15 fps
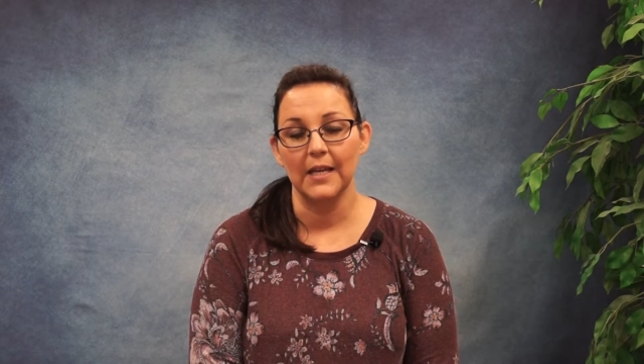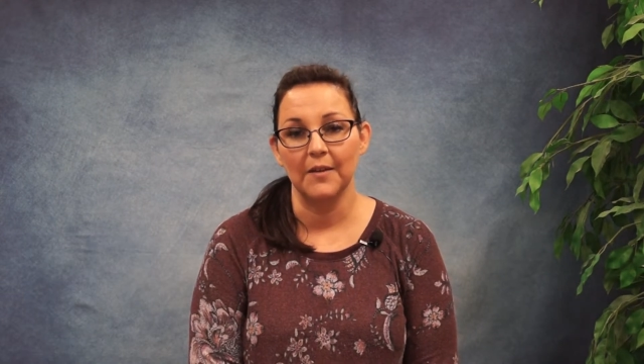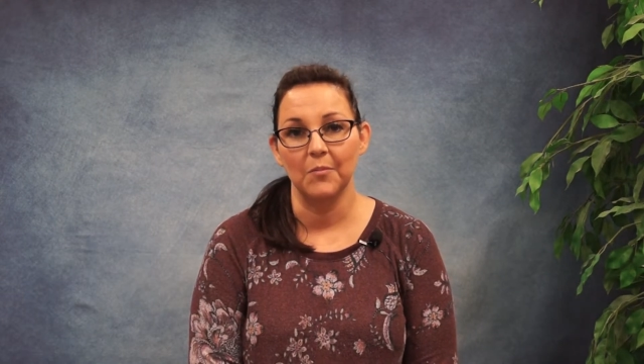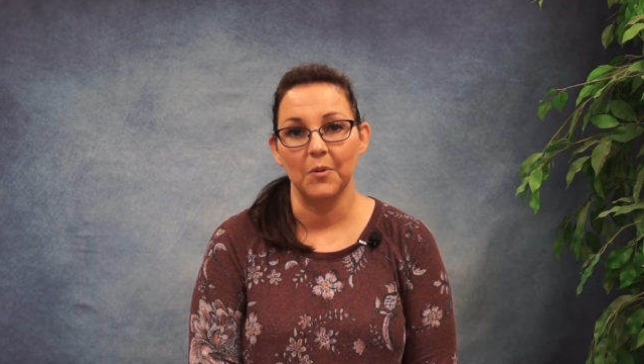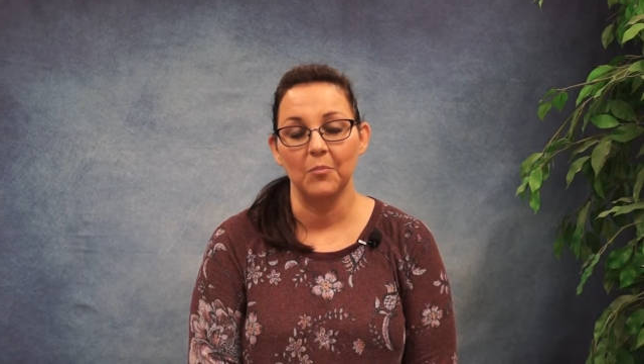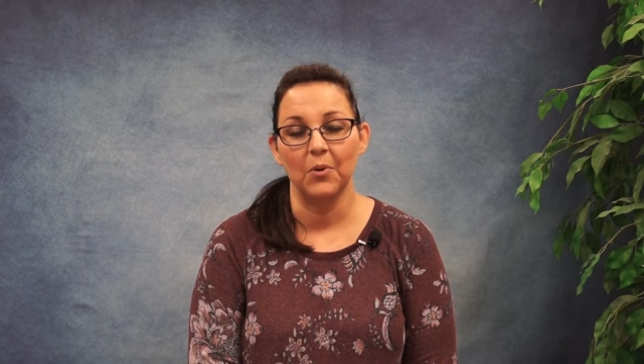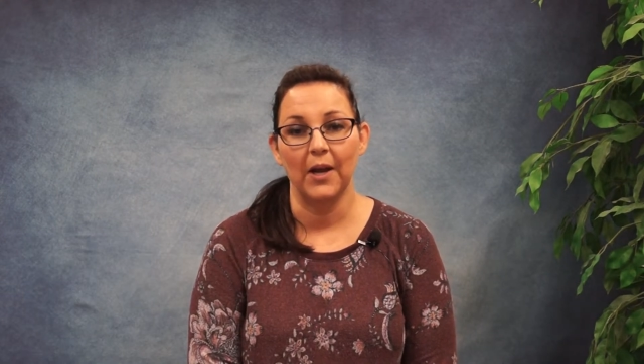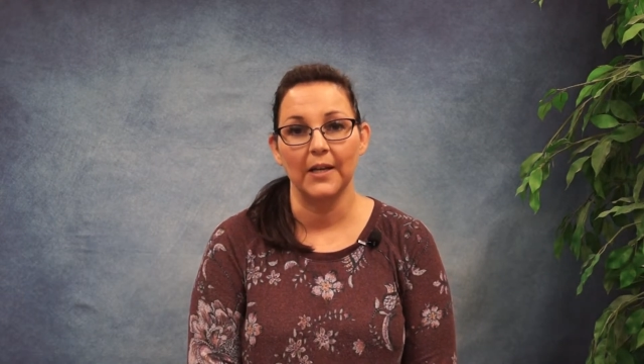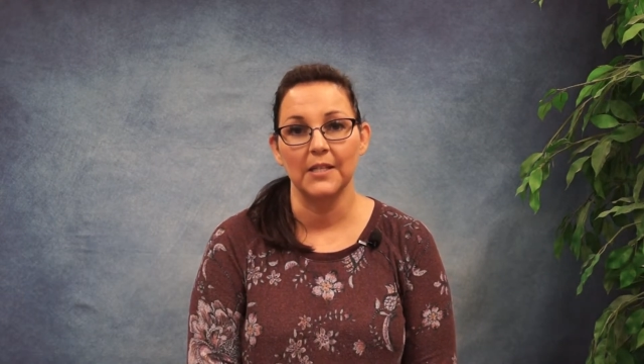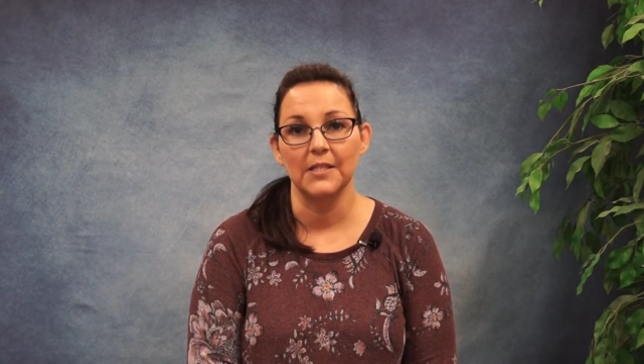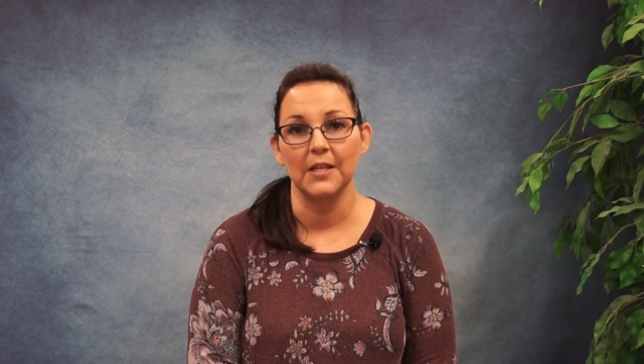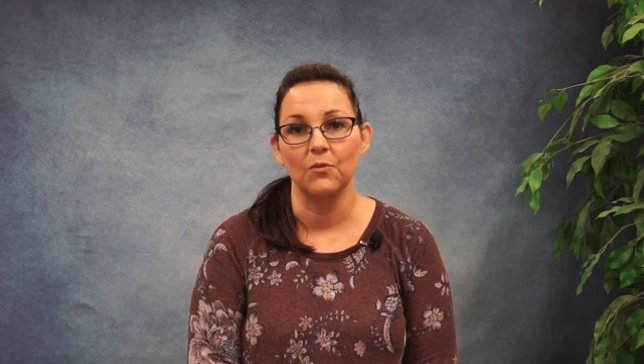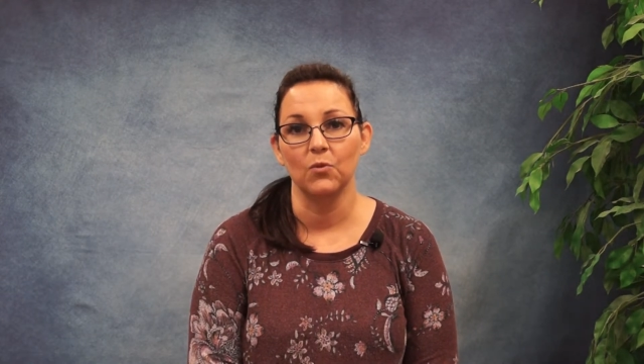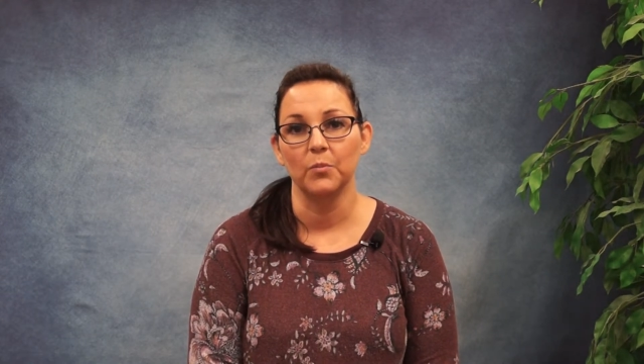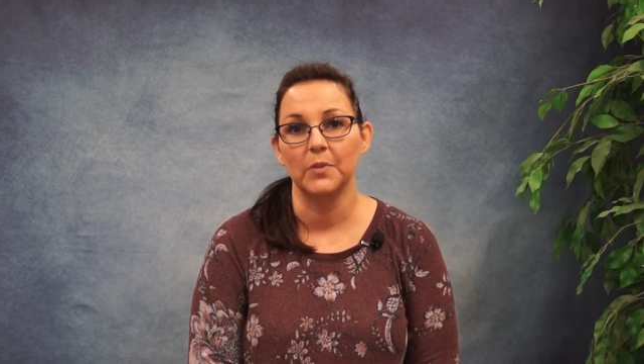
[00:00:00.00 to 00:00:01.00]
and I've been
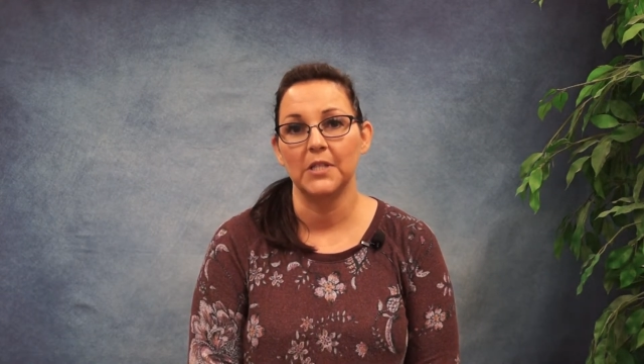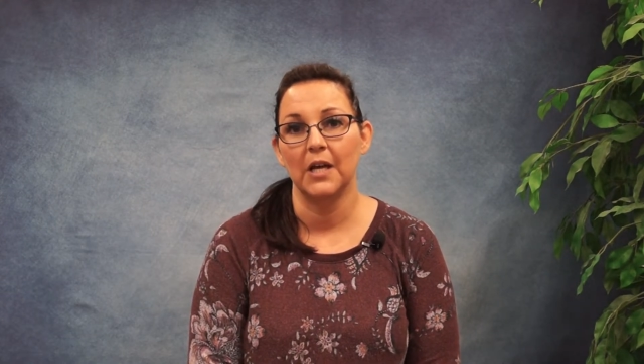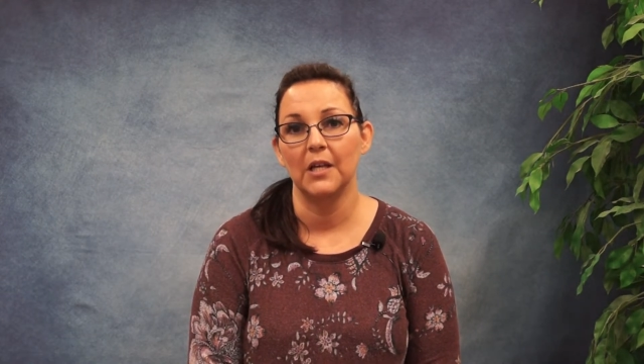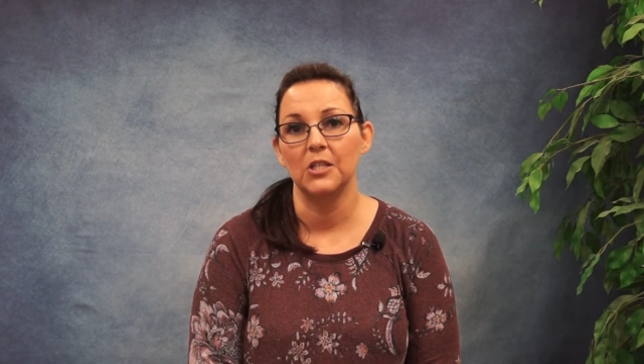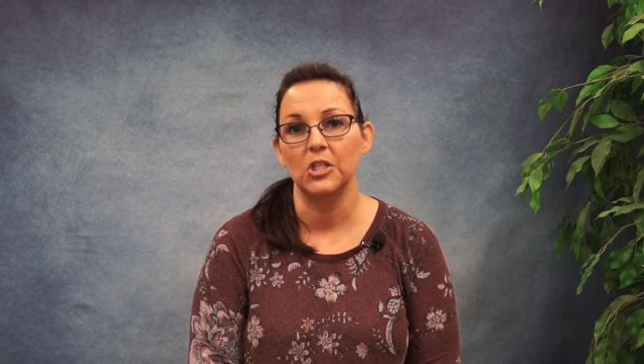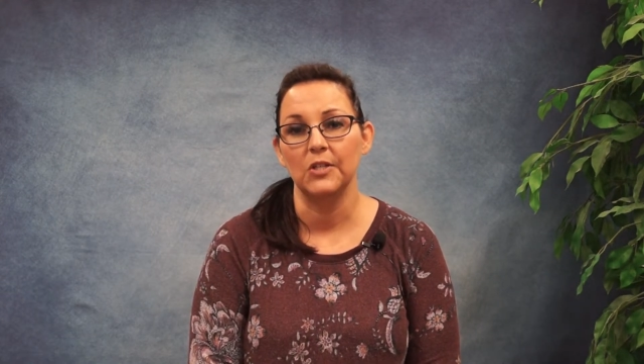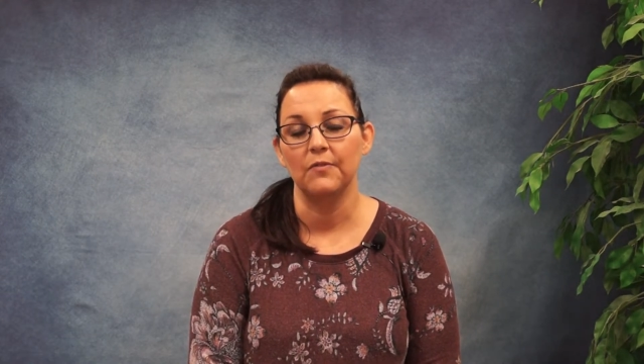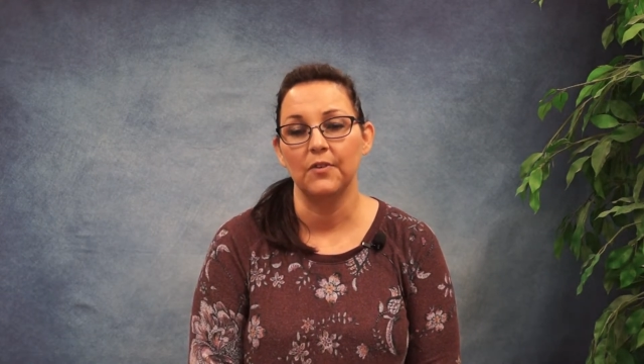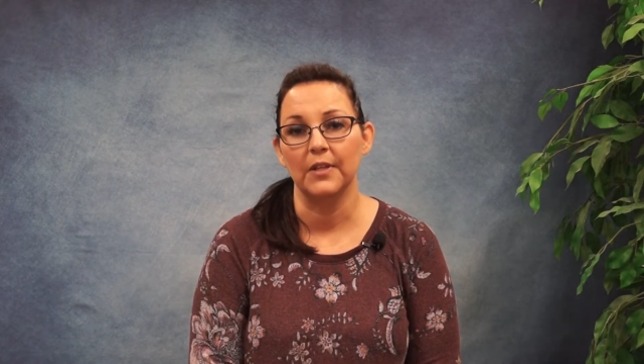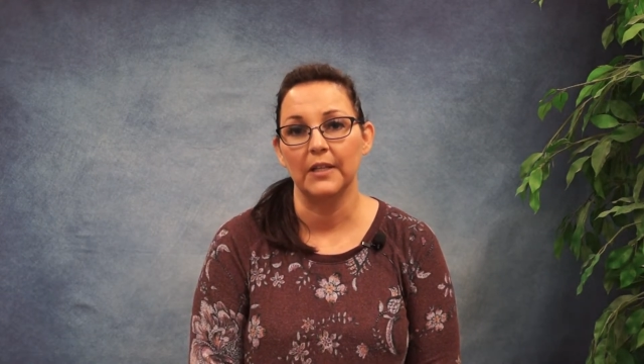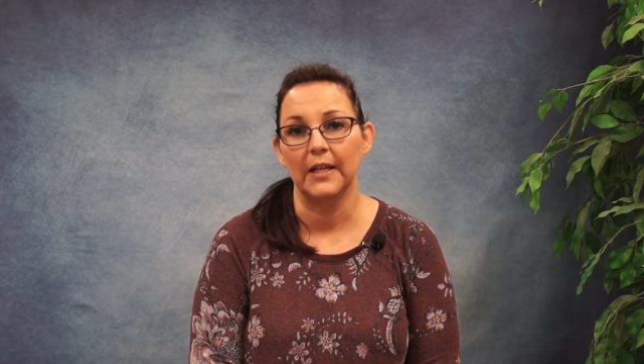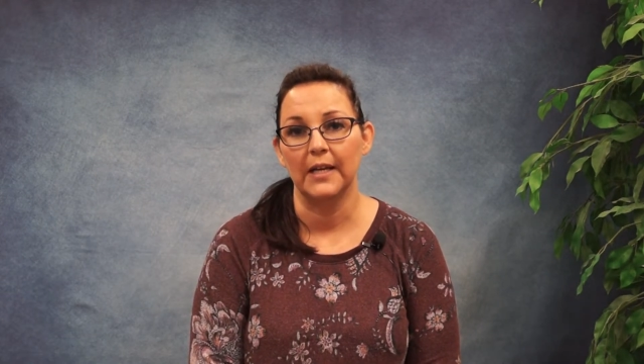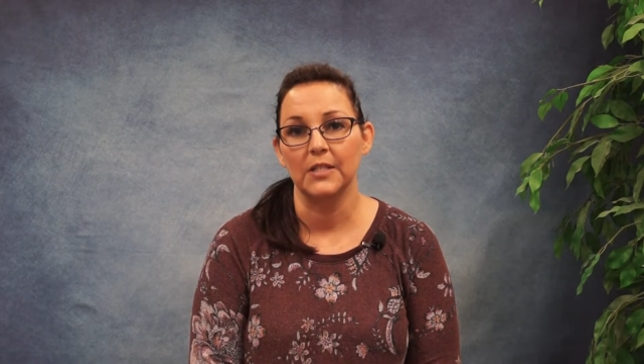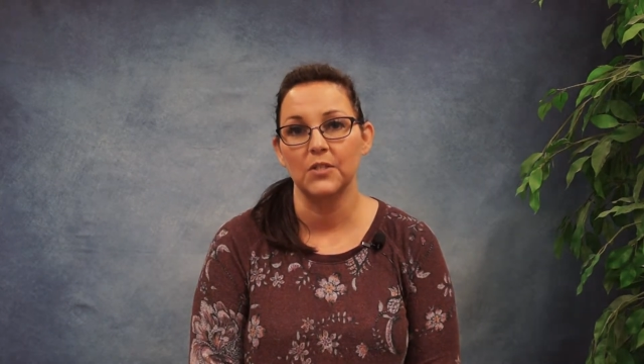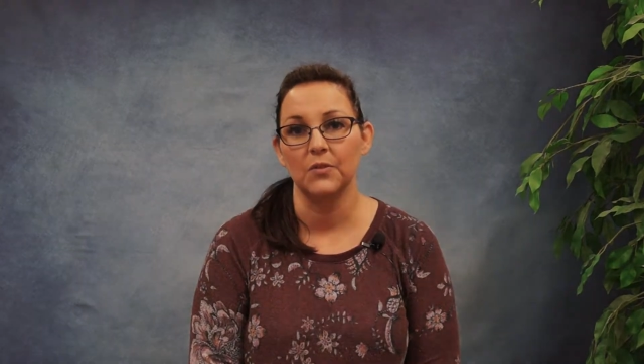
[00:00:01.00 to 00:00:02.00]
practicing rheumatology for
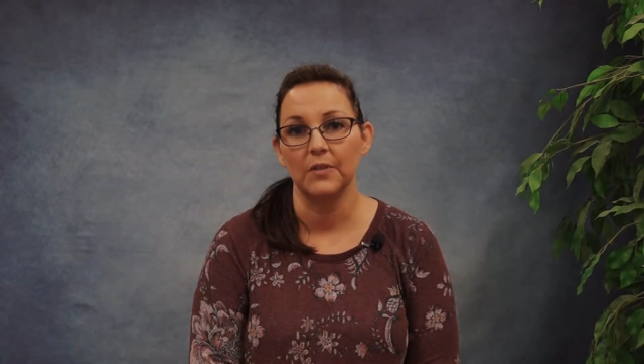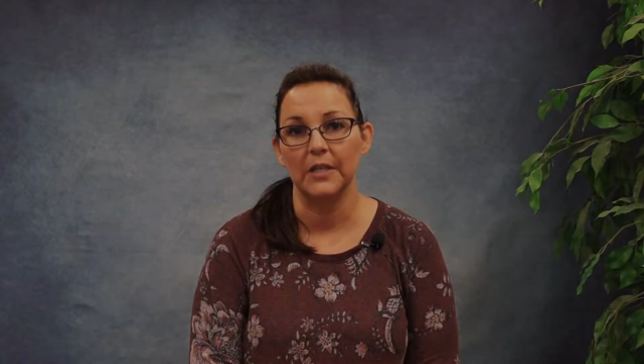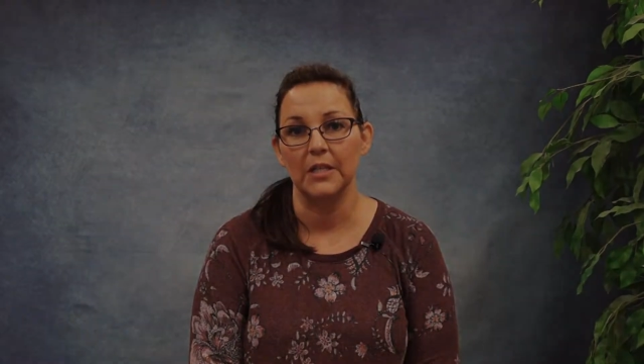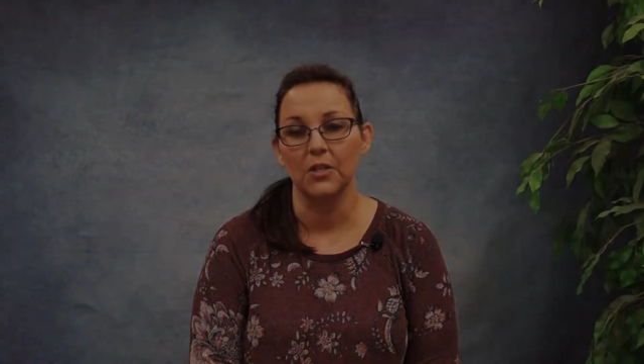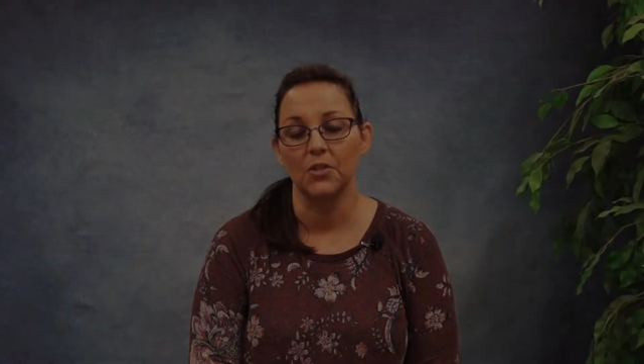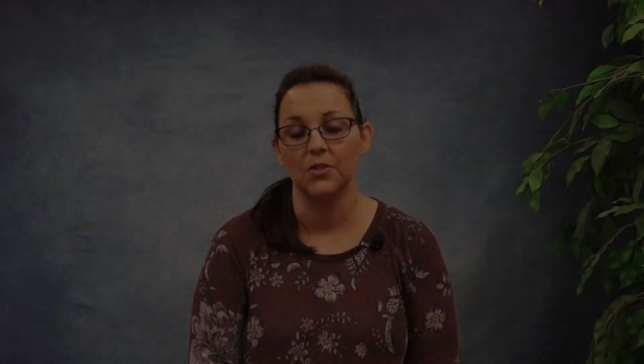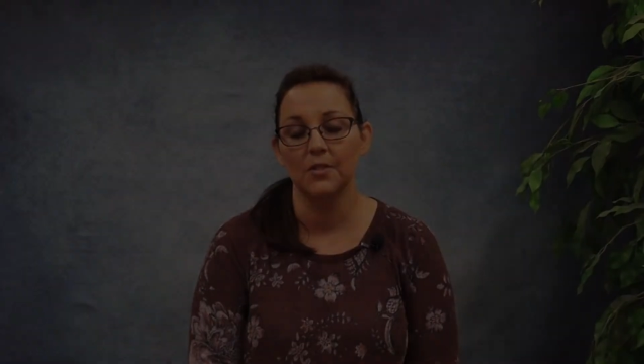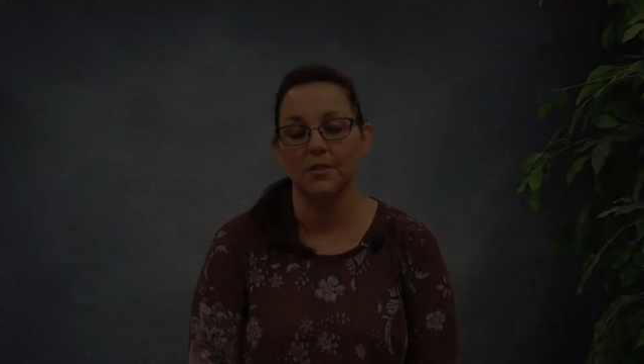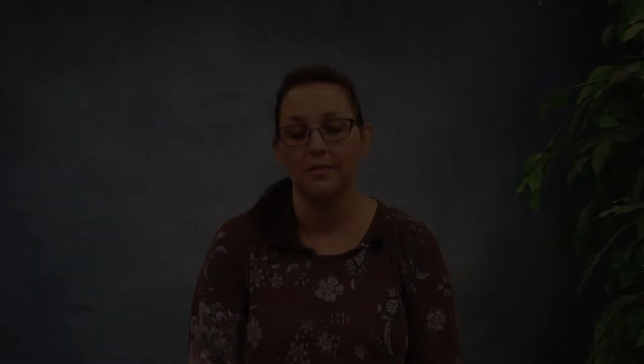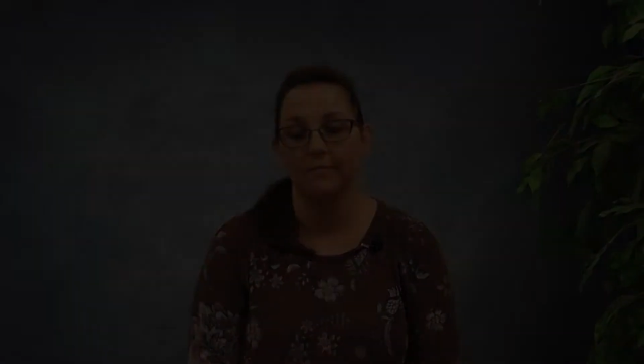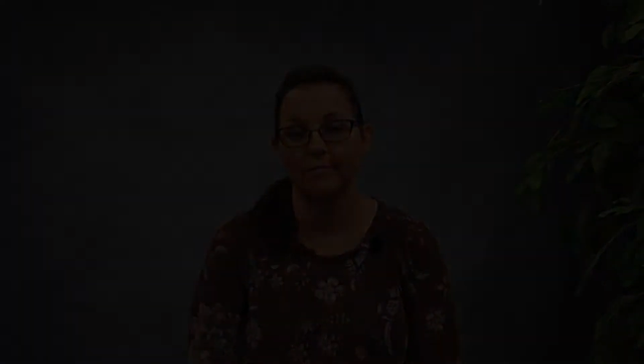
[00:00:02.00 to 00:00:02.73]
the last 3 years.